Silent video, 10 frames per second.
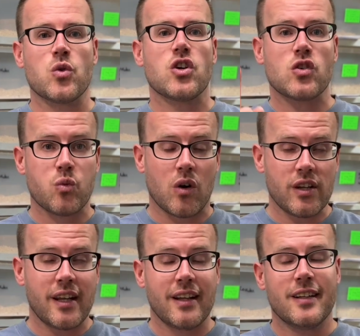just
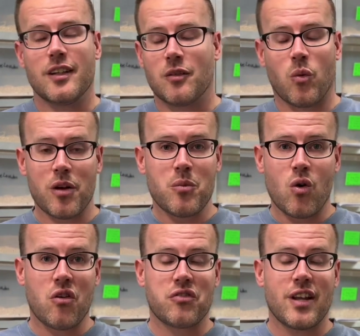one
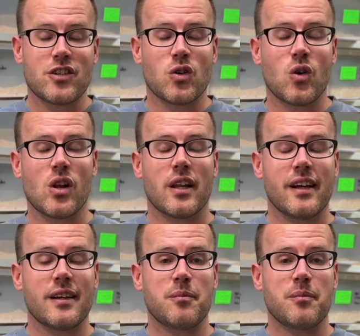morph, that's all,